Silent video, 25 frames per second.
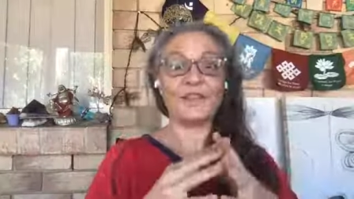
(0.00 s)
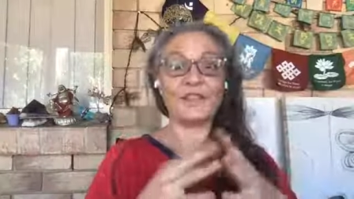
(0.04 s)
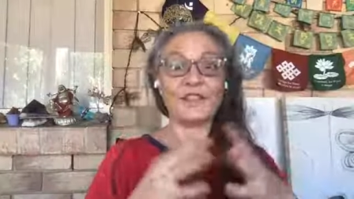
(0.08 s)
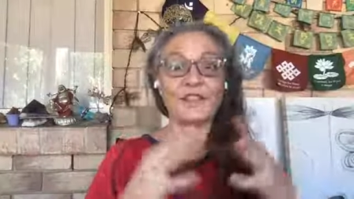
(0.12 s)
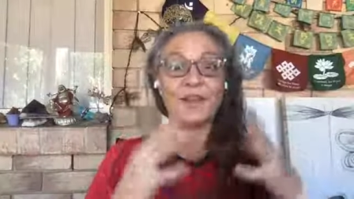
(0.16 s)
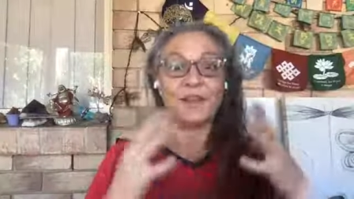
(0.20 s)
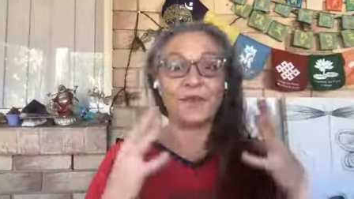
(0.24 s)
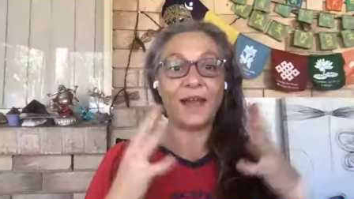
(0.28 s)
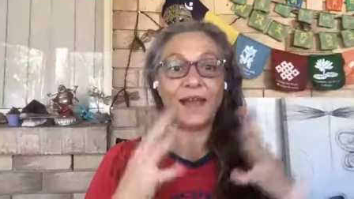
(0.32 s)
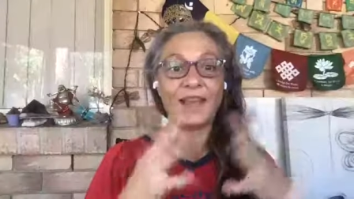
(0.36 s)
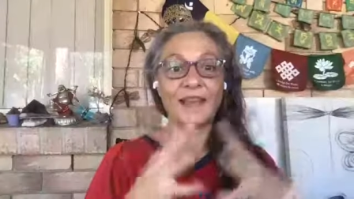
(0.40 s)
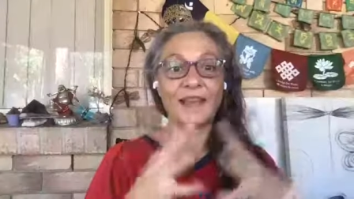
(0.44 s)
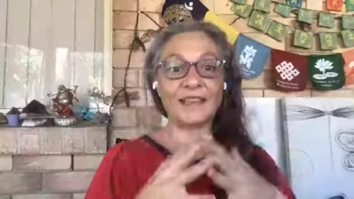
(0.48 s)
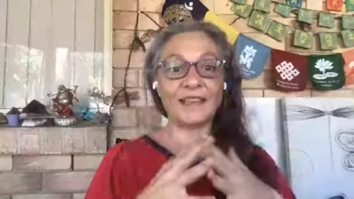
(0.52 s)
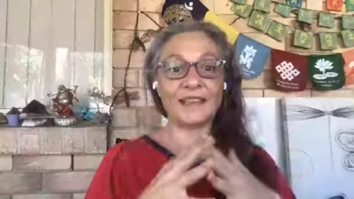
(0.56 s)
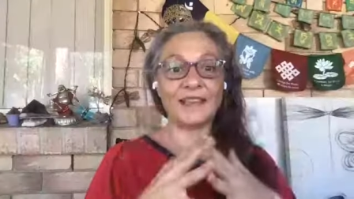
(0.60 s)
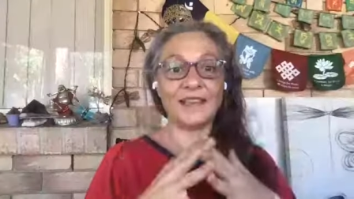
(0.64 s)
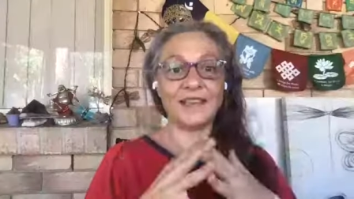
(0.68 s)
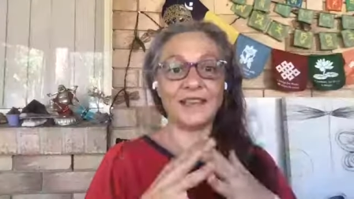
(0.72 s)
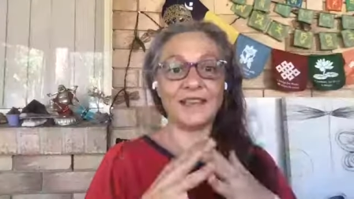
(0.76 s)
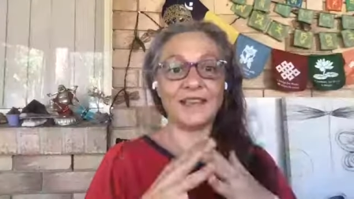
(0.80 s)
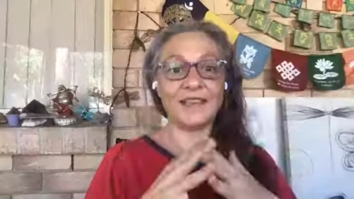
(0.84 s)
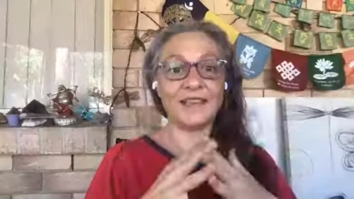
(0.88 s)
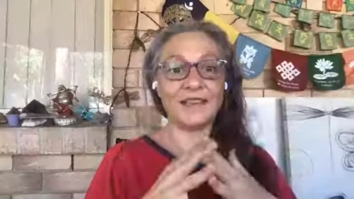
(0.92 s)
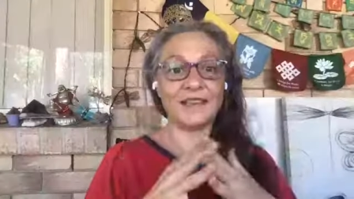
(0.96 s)
So as
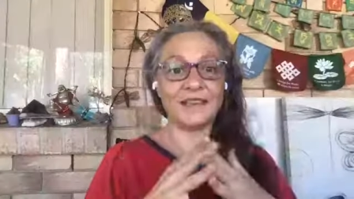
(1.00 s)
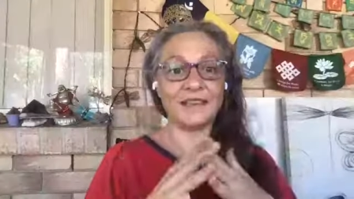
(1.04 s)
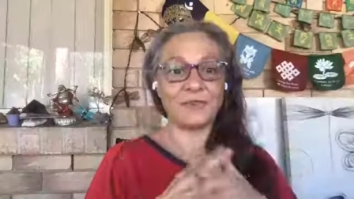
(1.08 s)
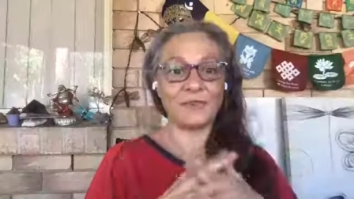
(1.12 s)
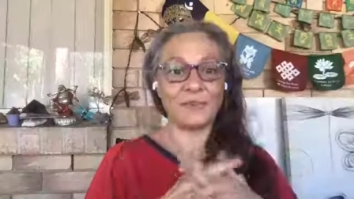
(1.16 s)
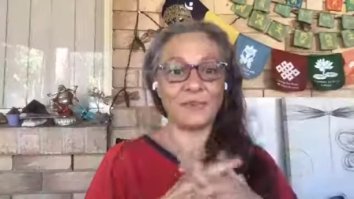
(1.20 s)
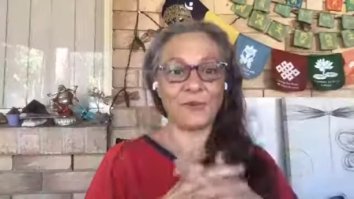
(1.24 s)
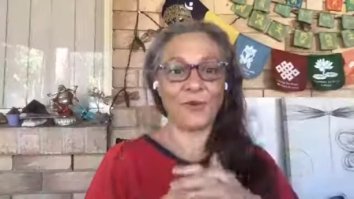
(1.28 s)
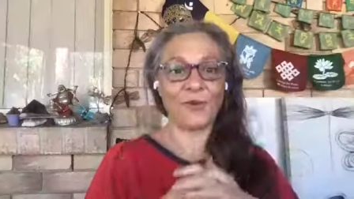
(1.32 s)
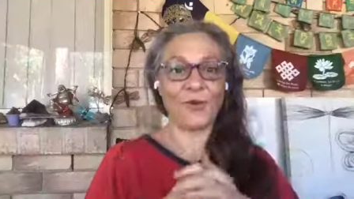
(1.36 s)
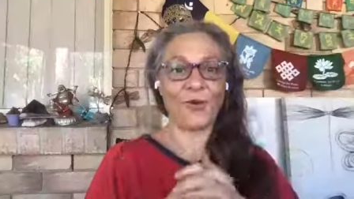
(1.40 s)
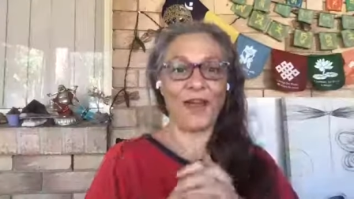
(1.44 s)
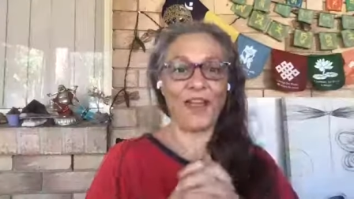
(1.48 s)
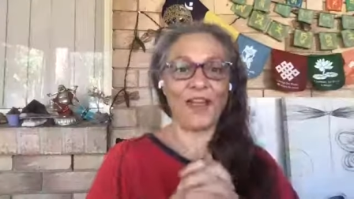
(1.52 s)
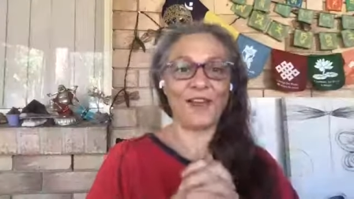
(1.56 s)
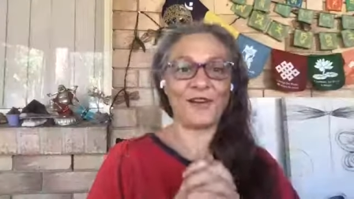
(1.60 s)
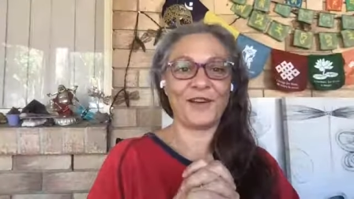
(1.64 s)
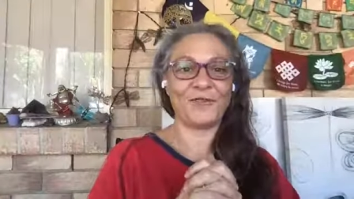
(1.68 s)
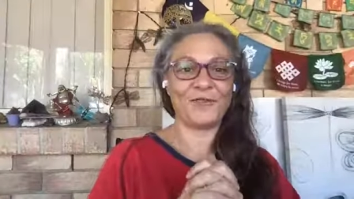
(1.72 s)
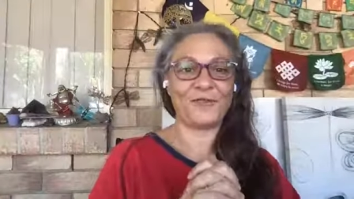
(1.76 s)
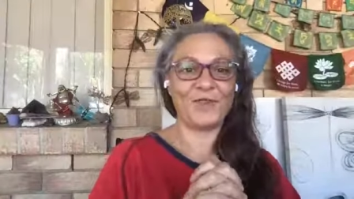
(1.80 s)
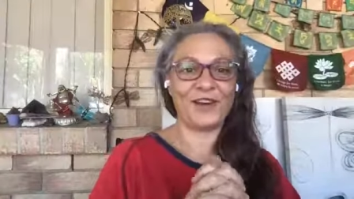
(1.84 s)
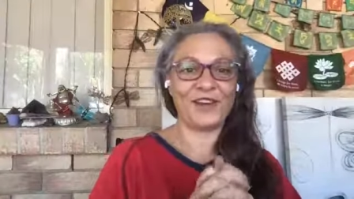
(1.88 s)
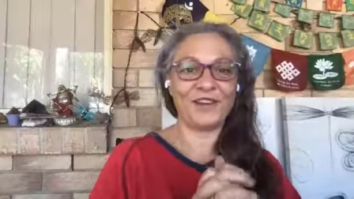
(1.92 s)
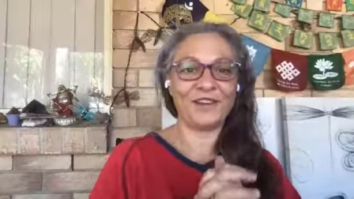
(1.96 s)
is, raw
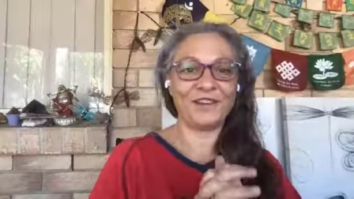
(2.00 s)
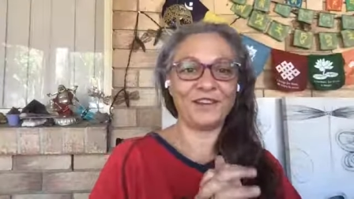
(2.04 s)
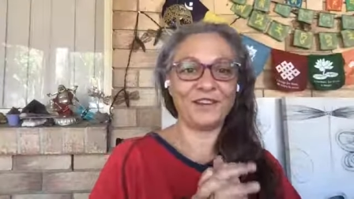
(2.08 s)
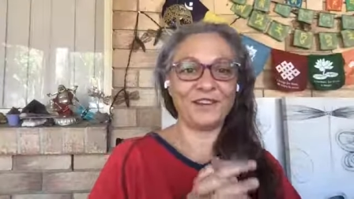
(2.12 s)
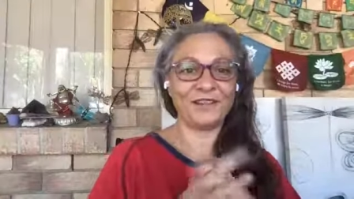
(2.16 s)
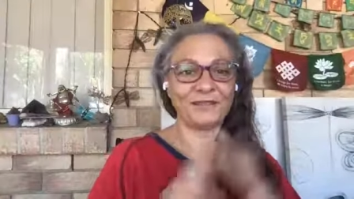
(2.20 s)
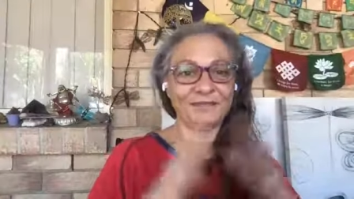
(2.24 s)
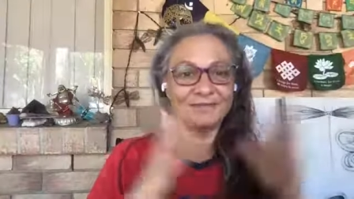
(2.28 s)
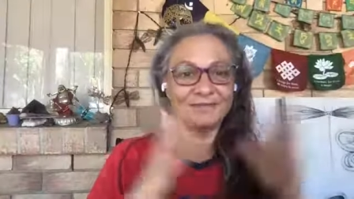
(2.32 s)
and real.